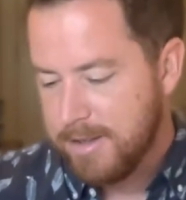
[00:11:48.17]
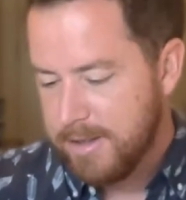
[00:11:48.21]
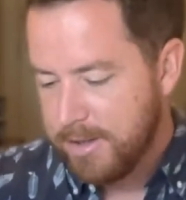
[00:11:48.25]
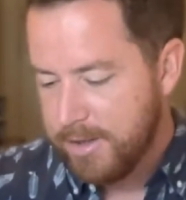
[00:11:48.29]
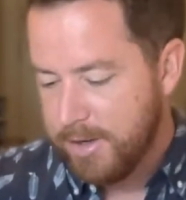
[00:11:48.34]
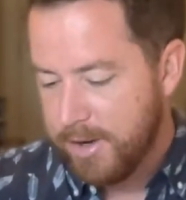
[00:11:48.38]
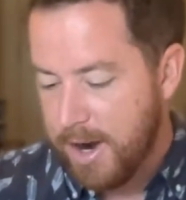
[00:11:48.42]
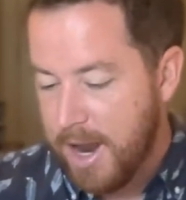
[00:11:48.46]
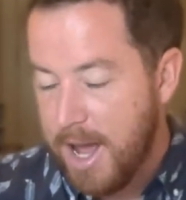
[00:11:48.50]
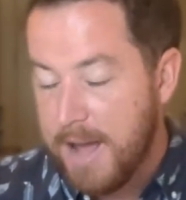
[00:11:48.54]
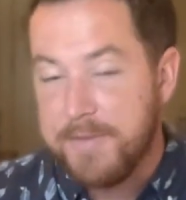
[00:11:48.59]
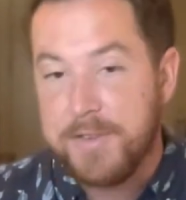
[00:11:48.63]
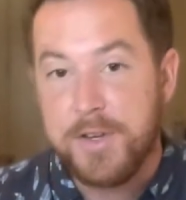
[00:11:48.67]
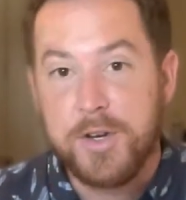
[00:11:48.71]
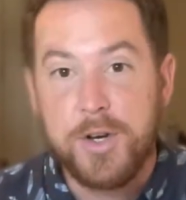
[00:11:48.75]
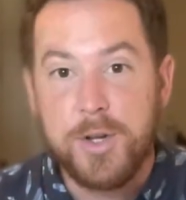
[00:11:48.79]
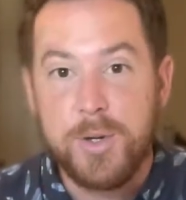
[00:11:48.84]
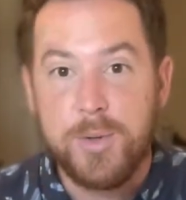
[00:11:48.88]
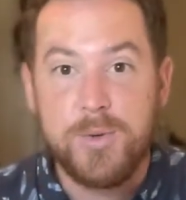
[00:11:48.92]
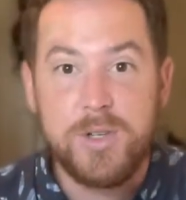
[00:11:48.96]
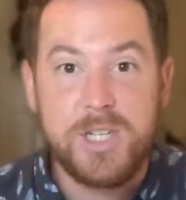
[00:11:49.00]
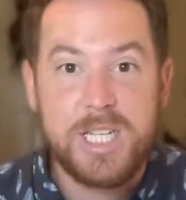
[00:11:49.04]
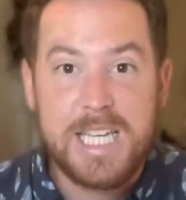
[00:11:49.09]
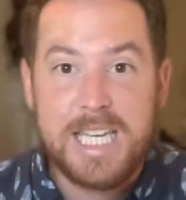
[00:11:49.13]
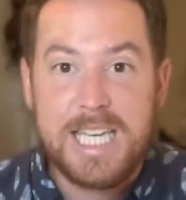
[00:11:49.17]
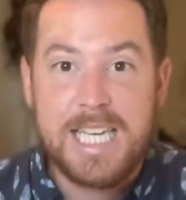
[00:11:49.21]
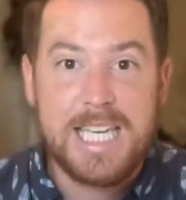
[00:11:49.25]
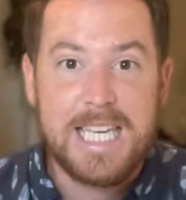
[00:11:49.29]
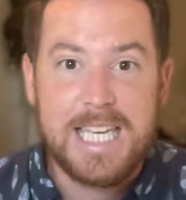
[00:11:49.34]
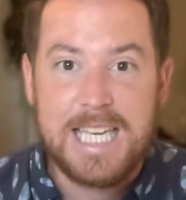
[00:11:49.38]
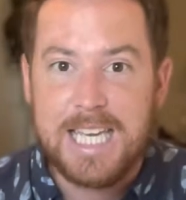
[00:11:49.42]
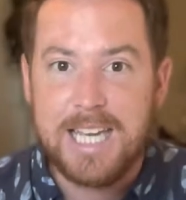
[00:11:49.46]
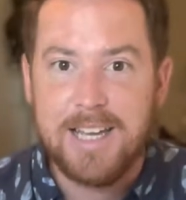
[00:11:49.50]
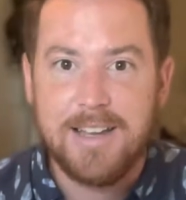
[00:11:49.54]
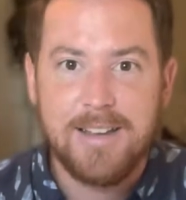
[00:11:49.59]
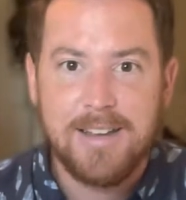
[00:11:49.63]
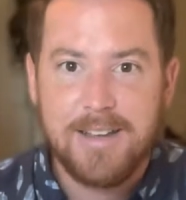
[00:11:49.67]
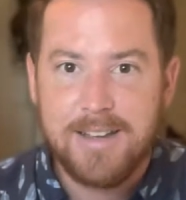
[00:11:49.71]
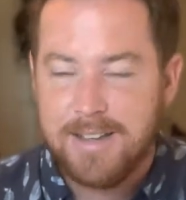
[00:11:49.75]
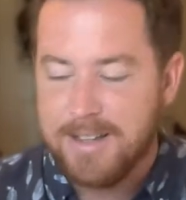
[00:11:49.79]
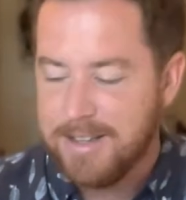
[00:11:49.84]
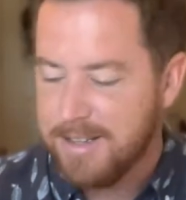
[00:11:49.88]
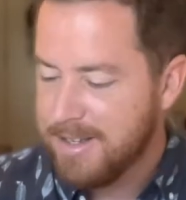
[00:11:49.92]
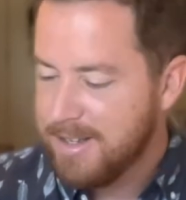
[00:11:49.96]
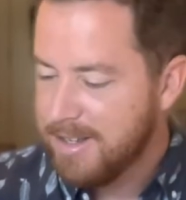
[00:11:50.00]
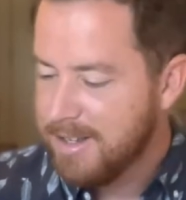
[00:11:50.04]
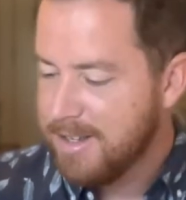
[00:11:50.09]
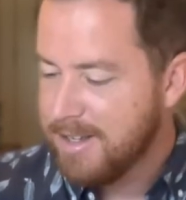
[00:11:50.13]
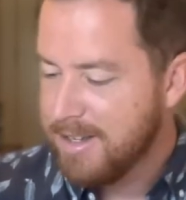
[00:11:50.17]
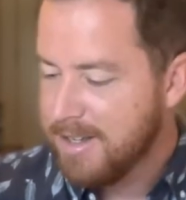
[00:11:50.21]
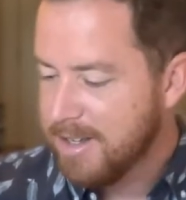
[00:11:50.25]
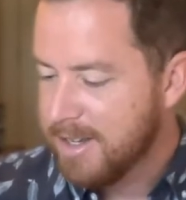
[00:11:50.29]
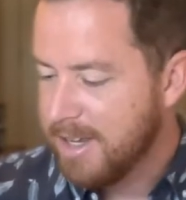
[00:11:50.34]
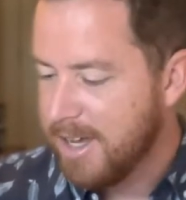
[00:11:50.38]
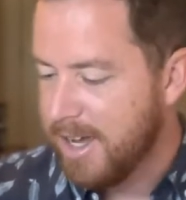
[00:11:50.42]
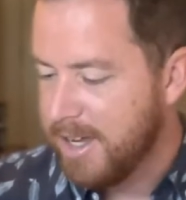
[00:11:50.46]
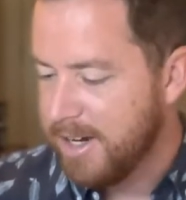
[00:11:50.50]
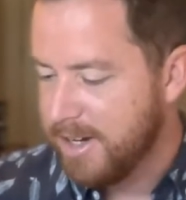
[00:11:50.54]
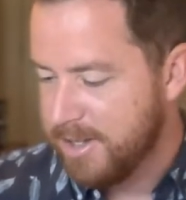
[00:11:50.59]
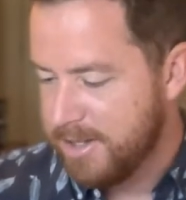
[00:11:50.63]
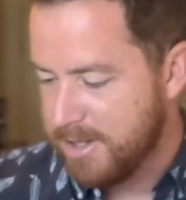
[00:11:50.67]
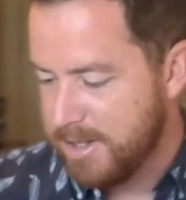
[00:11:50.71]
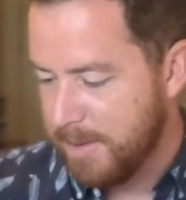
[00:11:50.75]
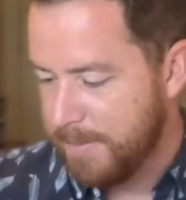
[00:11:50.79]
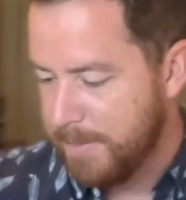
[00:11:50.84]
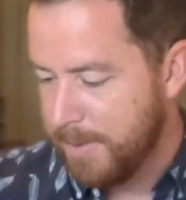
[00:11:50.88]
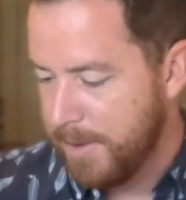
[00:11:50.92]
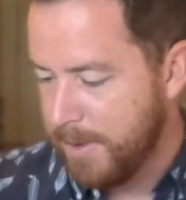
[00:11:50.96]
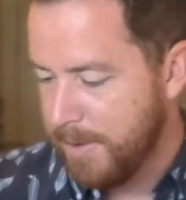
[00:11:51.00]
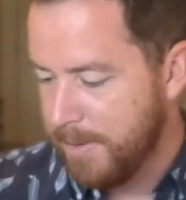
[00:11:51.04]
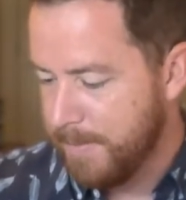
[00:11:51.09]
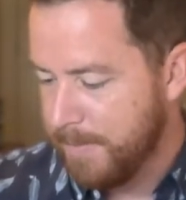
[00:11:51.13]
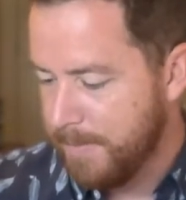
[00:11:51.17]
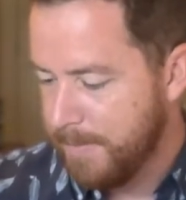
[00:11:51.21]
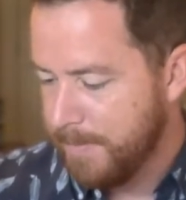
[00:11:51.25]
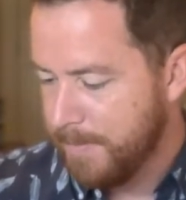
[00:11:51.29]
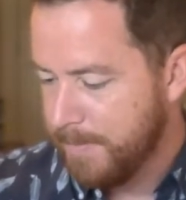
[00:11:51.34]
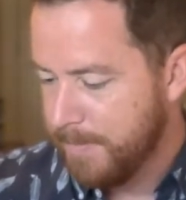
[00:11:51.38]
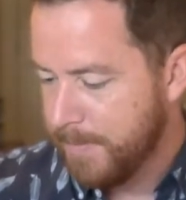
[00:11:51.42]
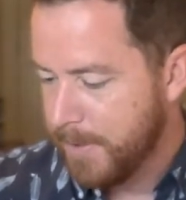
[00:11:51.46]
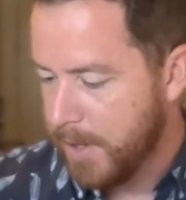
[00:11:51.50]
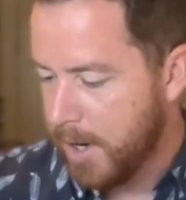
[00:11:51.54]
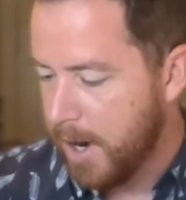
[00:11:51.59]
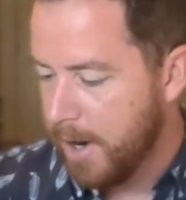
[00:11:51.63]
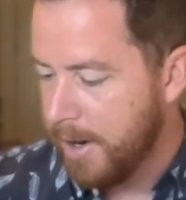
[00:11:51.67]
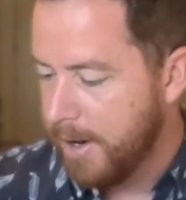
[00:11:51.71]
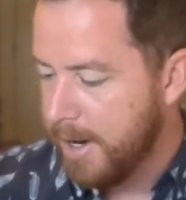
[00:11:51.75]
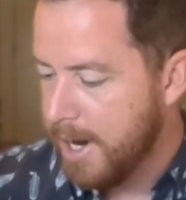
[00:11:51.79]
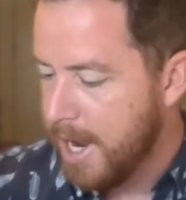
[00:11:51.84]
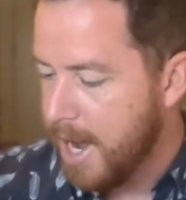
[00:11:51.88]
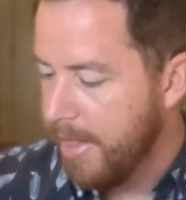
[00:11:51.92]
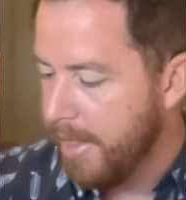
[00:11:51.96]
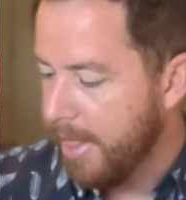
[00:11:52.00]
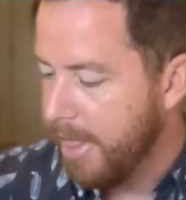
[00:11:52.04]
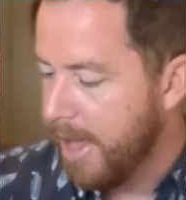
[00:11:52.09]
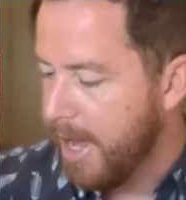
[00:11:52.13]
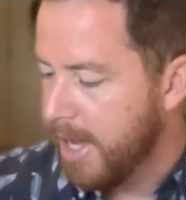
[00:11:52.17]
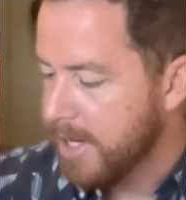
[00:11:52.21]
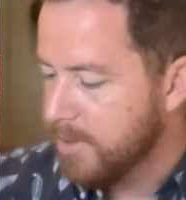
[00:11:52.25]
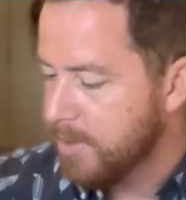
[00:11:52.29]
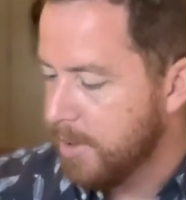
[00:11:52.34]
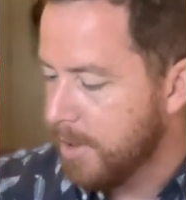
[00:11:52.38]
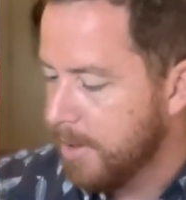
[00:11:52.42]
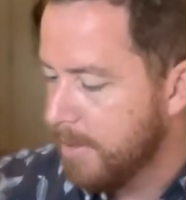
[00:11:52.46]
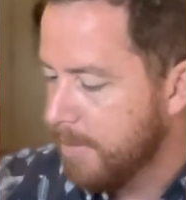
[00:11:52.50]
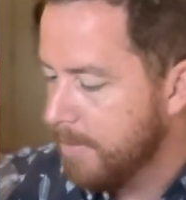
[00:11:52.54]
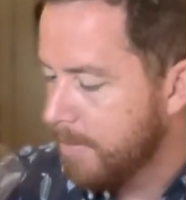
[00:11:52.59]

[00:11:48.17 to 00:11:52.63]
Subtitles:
your afternoon tea kind of sipper. All right, now the last one.